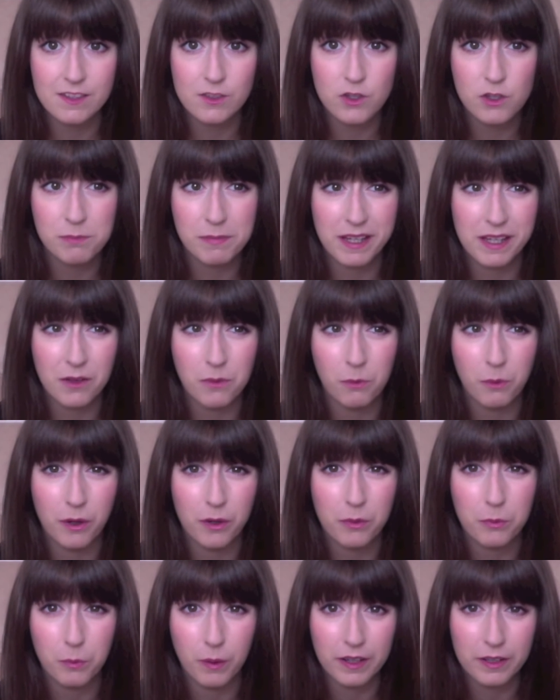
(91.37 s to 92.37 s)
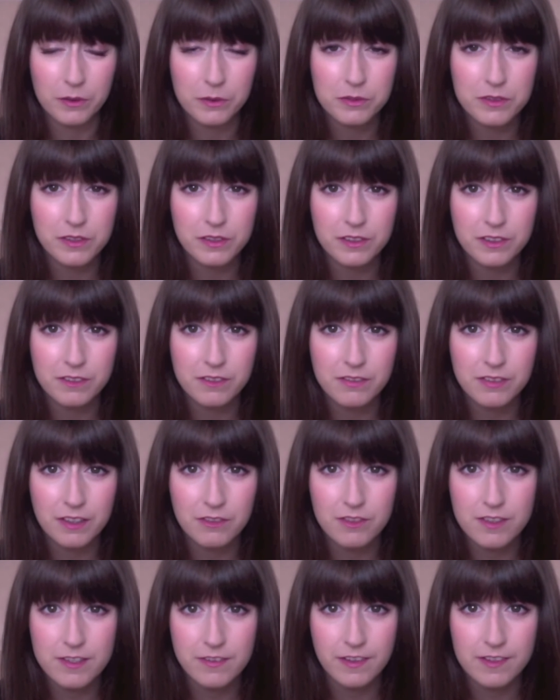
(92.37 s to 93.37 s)
to make it worthwhile doing a
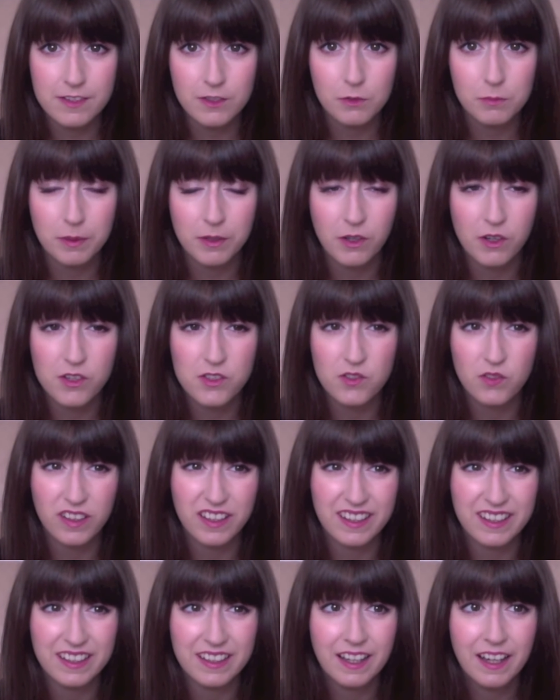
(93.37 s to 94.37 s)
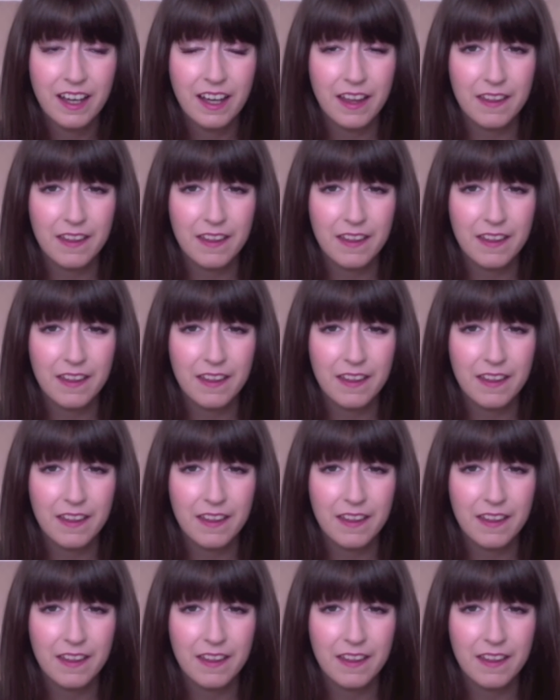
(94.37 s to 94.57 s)
favourites video, because really